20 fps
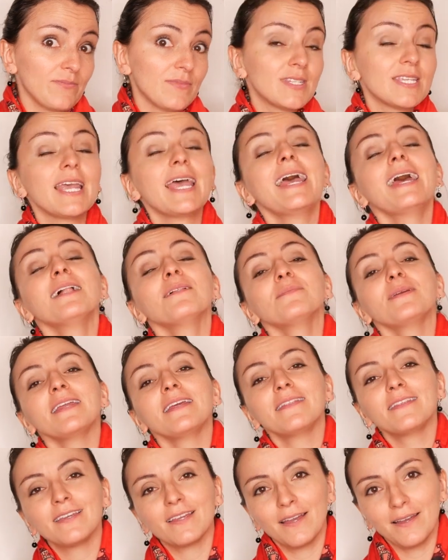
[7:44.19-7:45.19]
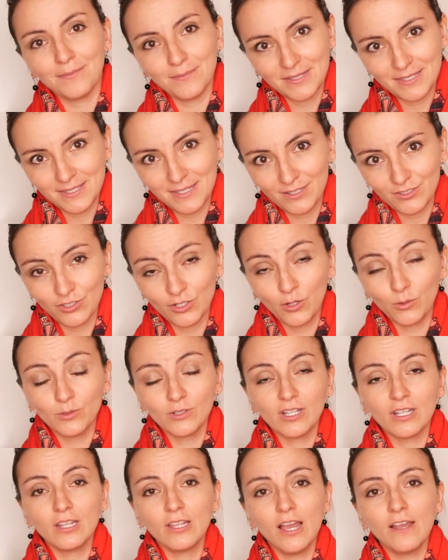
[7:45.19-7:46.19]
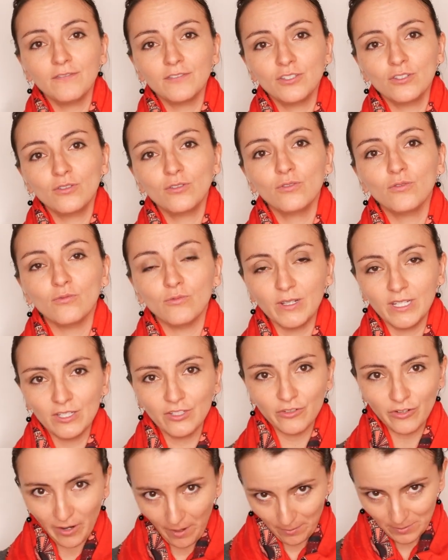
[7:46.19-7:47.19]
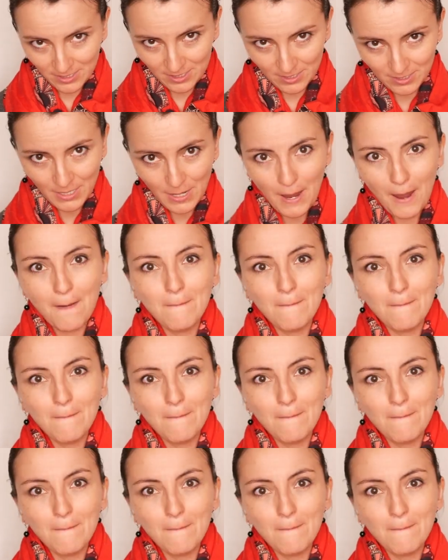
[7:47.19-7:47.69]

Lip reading: Tell me in the comment section. I would love to read your comments.